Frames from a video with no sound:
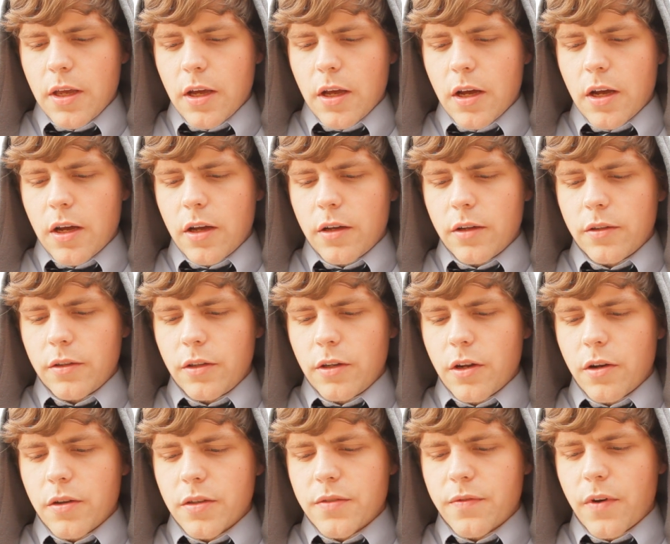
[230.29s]

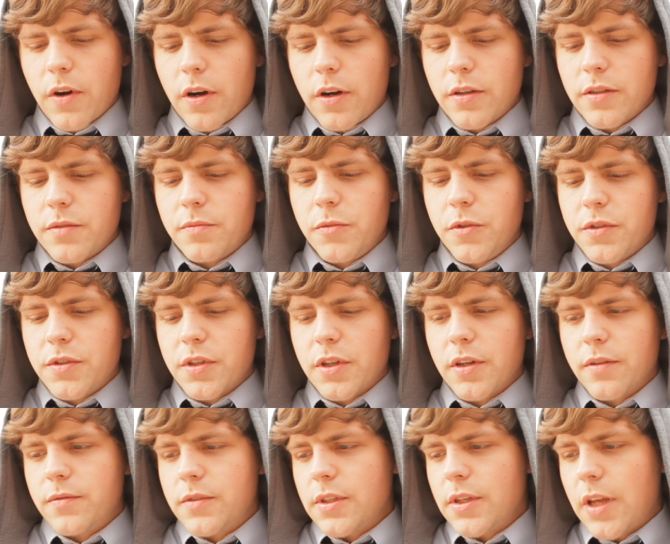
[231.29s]
As far as music
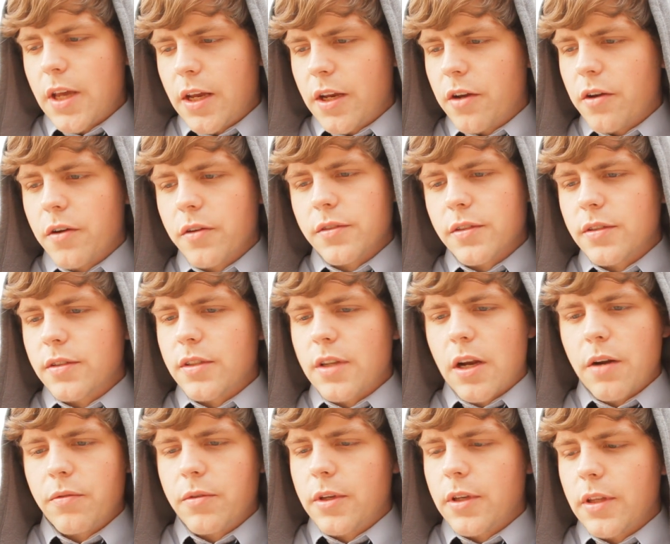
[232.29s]
of today goes, it's
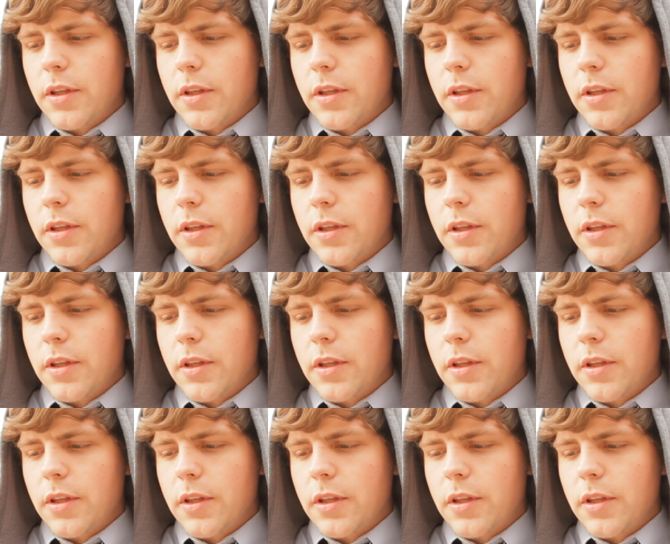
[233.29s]
not really